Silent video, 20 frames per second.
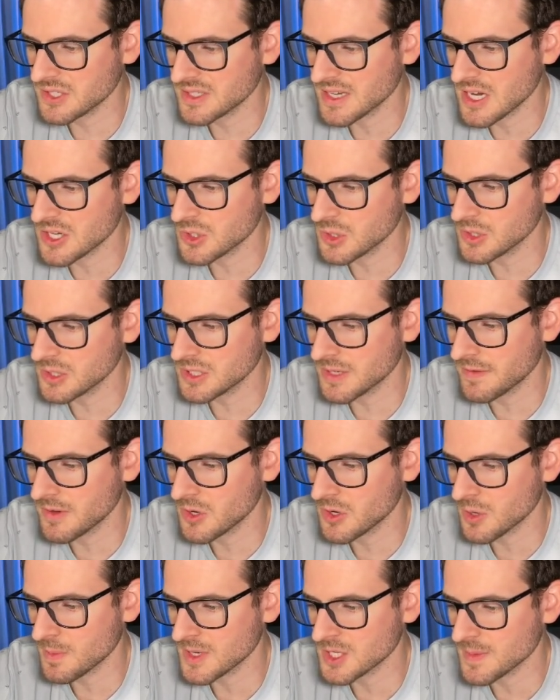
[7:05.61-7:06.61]
Schedulers, if you don't
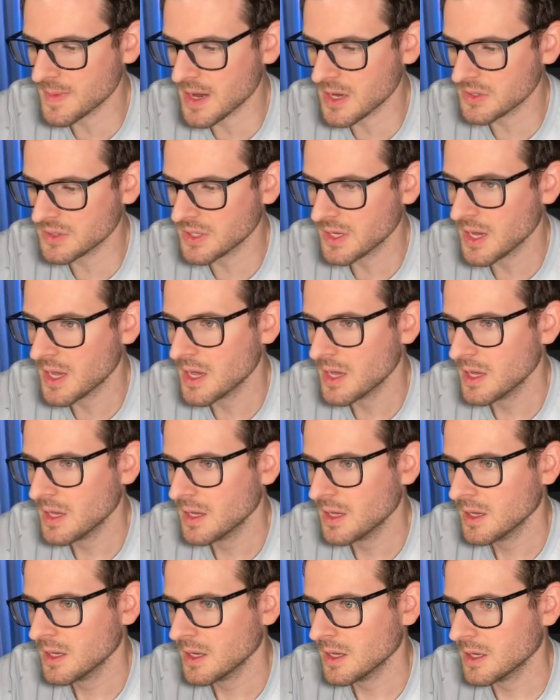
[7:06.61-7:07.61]
know much about
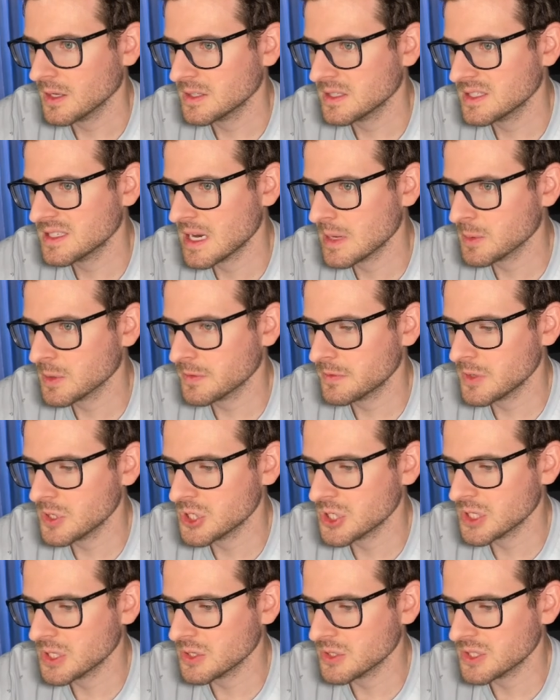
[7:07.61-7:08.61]
uh, Stable
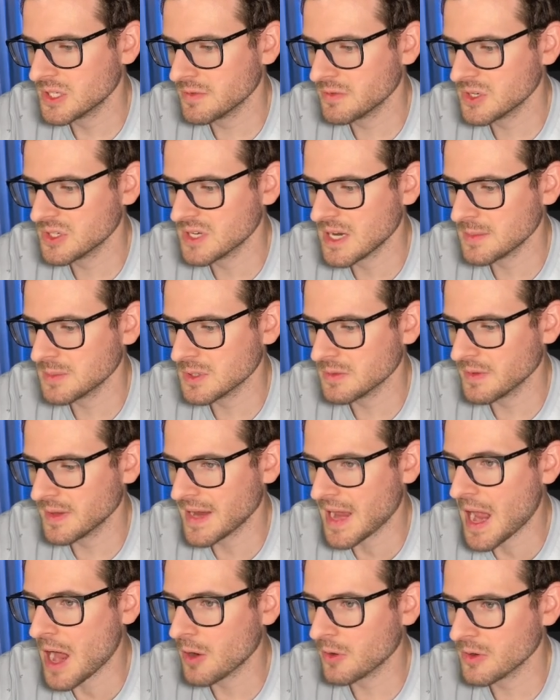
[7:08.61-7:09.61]
Diffusion, there's different types of like
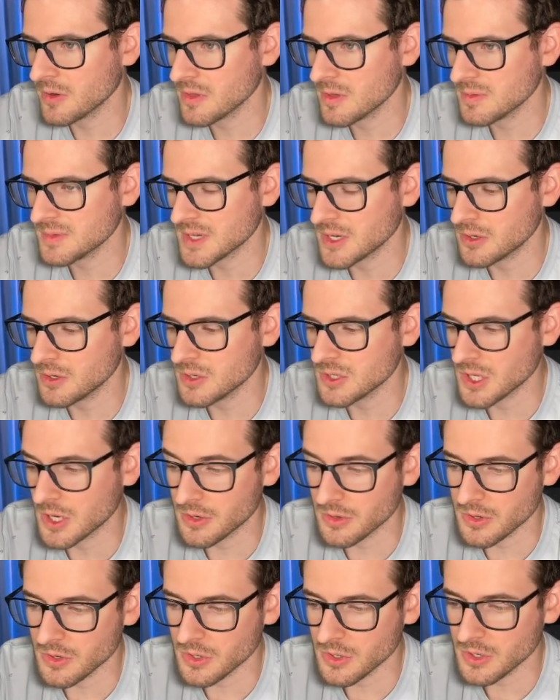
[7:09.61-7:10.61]
algorithms that are used under
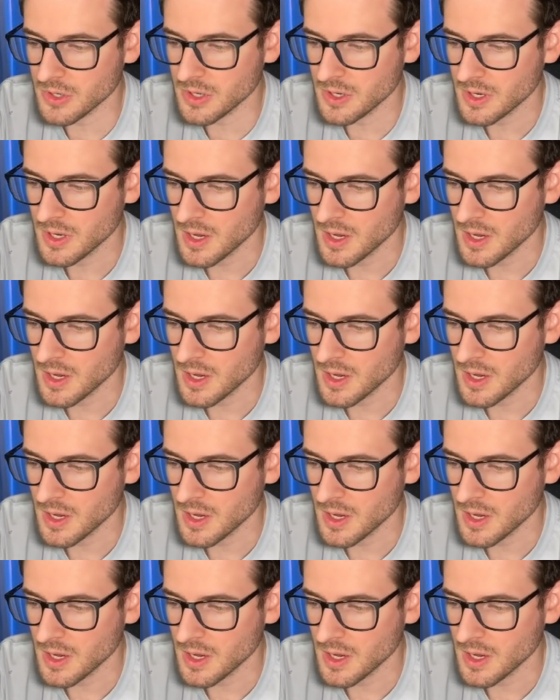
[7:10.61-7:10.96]
the hood.